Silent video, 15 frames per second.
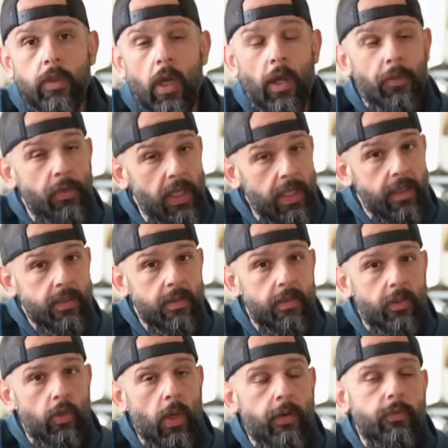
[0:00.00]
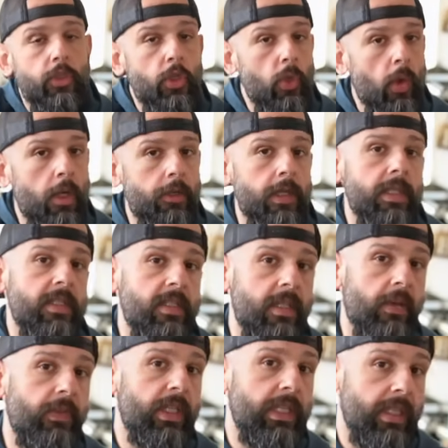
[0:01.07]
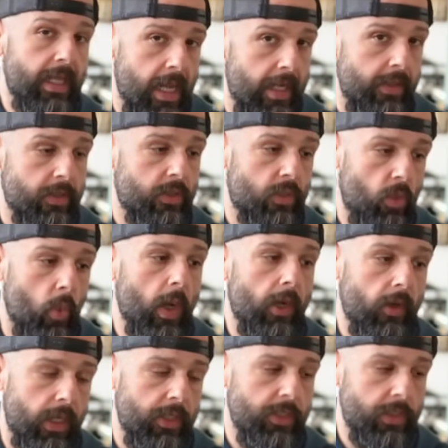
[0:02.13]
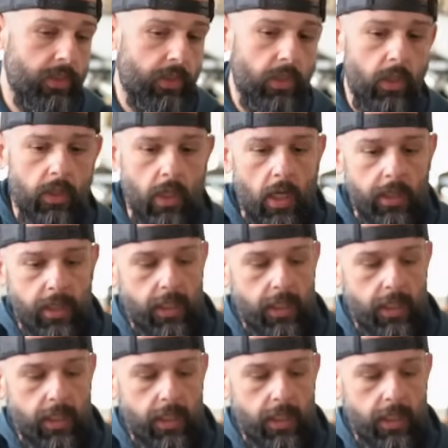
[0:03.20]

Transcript: 278 square inches to cook on.